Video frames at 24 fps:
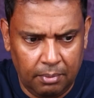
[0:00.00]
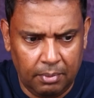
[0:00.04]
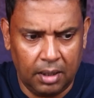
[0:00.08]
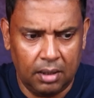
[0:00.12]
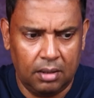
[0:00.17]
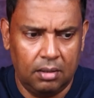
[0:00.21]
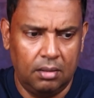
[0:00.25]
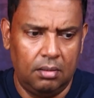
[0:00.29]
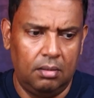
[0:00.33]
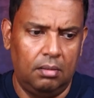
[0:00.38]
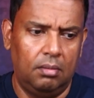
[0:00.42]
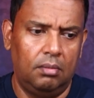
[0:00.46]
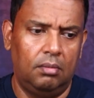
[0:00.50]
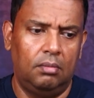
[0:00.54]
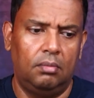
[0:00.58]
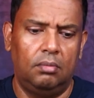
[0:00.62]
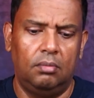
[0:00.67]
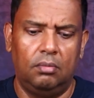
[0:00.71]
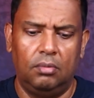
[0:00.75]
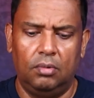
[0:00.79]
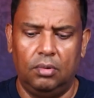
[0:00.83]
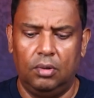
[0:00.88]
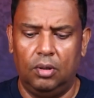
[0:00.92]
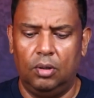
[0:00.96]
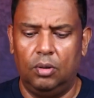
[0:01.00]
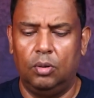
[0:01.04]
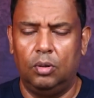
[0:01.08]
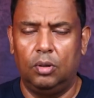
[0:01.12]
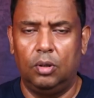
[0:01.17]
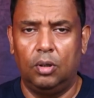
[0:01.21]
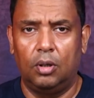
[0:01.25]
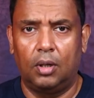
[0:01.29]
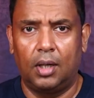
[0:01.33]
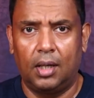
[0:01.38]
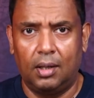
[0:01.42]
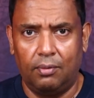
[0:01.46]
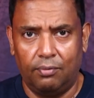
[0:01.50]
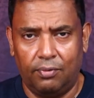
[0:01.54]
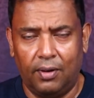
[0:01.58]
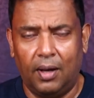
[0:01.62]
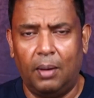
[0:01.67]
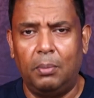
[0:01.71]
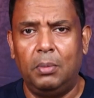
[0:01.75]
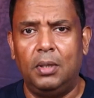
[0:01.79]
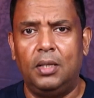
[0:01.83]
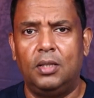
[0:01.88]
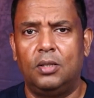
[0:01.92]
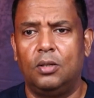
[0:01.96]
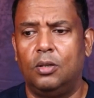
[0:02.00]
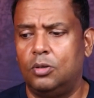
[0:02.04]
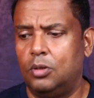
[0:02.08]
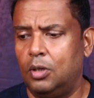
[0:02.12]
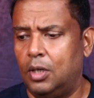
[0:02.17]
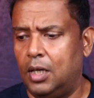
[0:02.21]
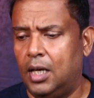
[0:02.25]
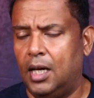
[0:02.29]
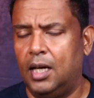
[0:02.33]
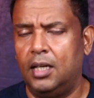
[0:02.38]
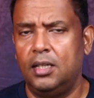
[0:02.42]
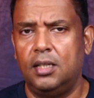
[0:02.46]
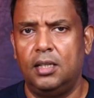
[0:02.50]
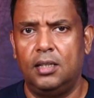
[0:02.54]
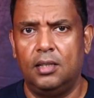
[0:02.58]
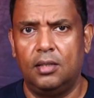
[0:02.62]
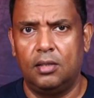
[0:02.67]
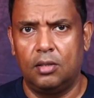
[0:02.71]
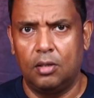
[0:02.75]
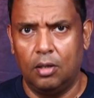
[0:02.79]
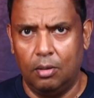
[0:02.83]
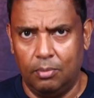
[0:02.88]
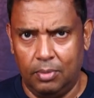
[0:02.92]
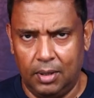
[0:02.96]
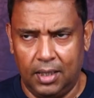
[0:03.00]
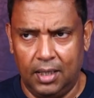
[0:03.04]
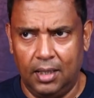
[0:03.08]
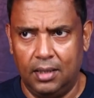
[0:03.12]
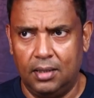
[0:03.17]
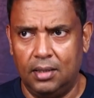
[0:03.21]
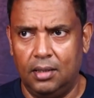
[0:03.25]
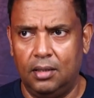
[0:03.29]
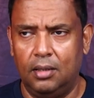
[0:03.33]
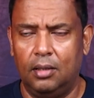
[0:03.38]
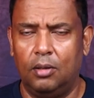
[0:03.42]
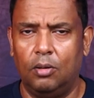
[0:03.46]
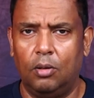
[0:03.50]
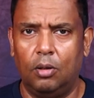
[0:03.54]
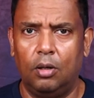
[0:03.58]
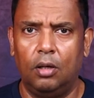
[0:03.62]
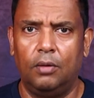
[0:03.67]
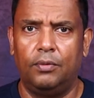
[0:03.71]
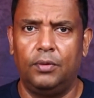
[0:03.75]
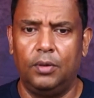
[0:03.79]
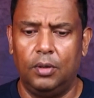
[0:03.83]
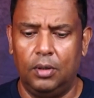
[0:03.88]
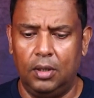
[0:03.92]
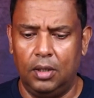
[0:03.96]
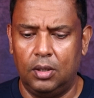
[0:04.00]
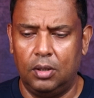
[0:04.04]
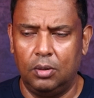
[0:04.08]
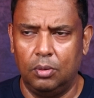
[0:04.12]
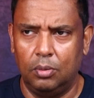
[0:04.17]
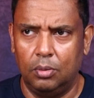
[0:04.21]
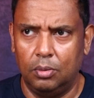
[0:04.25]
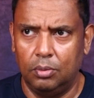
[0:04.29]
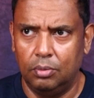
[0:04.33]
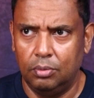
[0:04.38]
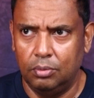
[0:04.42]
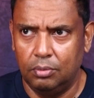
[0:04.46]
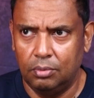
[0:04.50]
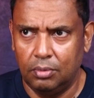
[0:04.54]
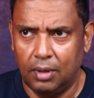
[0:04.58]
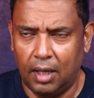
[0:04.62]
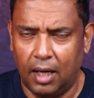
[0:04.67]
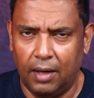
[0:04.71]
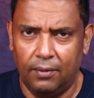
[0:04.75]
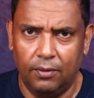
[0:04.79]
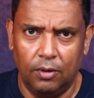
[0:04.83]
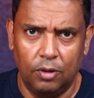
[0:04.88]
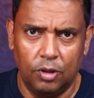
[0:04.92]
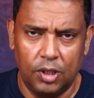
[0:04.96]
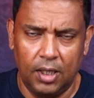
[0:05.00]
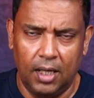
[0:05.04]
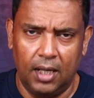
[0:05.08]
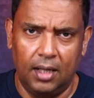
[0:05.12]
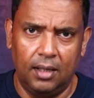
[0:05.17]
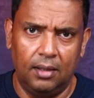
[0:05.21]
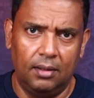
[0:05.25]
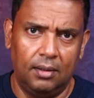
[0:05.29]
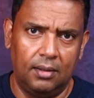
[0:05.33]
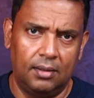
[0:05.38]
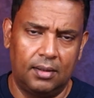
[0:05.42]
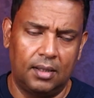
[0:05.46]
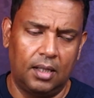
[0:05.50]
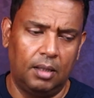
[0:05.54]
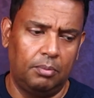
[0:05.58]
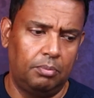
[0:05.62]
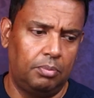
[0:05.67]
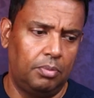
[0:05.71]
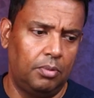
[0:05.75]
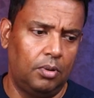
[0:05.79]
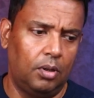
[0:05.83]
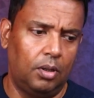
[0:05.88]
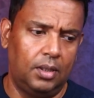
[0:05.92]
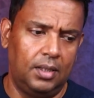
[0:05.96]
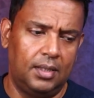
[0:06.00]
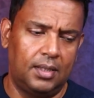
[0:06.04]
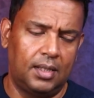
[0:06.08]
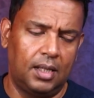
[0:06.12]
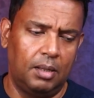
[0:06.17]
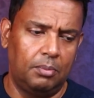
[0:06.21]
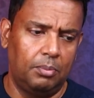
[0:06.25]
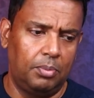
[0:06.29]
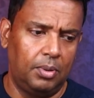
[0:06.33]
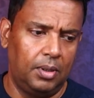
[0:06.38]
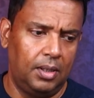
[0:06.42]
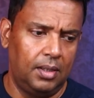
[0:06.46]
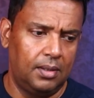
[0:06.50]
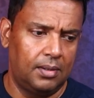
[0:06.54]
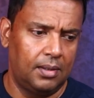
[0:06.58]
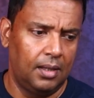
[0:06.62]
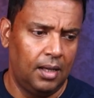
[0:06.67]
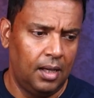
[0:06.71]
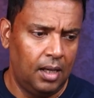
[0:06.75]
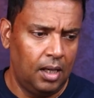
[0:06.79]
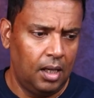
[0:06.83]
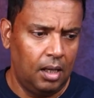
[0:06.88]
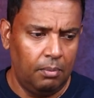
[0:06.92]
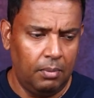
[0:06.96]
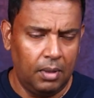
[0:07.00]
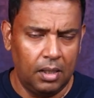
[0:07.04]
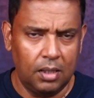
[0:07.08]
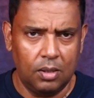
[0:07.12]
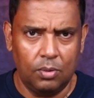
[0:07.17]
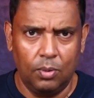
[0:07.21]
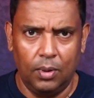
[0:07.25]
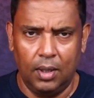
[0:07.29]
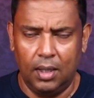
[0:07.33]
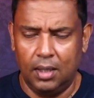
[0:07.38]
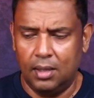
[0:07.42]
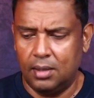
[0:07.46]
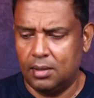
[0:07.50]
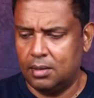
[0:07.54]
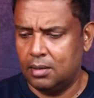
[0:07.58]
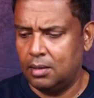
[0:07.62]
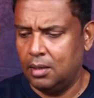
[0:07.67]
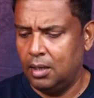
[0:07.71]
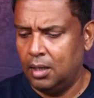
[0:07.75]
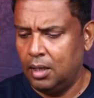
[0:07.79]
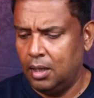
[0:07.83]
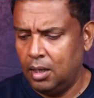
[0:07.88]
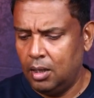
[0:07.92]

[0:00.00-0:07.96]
But your family is also large and it's complicated, and all of you need to have your share in all these companies. Best way is